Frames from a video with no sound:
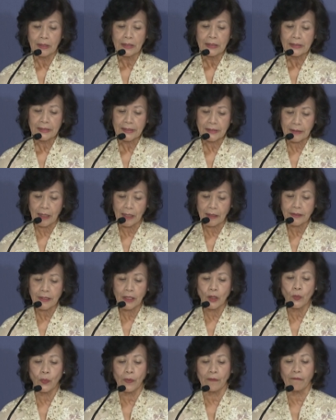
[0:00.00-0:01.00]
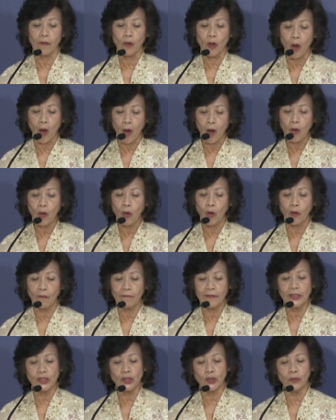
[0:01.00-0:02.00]
starting with long
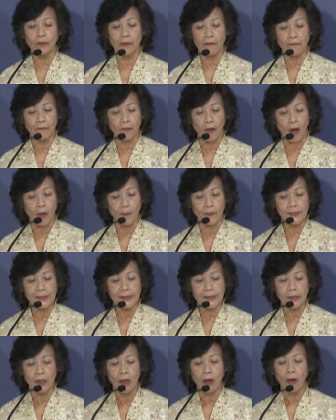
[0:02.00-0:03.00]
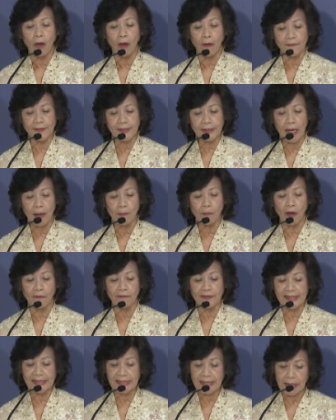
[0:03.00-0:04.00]
overdue reforms of some
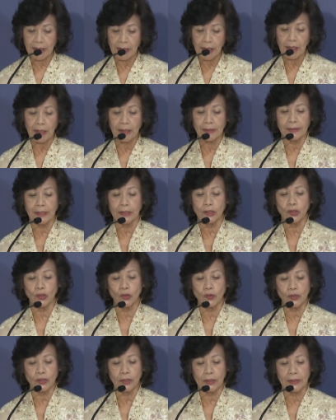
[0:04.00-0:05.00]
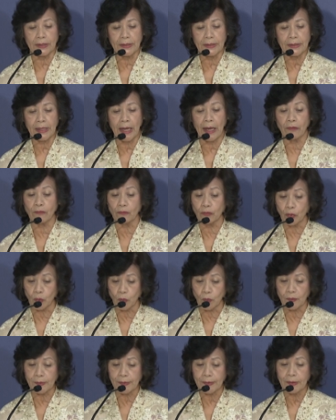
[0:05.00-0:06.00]
of its key institutions and
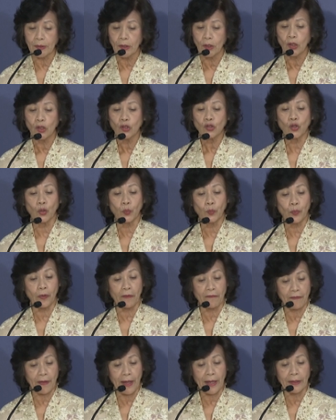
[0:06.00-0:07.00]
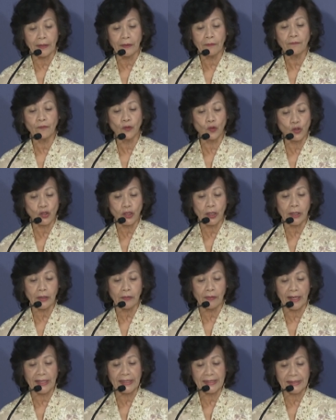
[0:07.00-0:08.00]
rules to prevent future
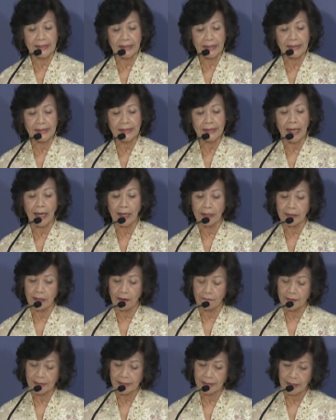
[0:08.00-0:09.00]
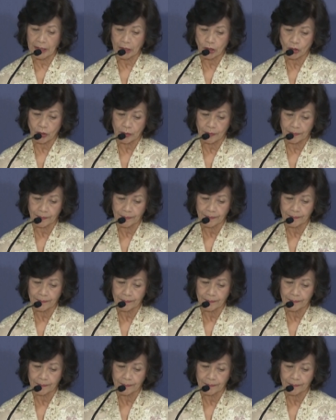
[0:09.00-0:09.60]
crises and devastation.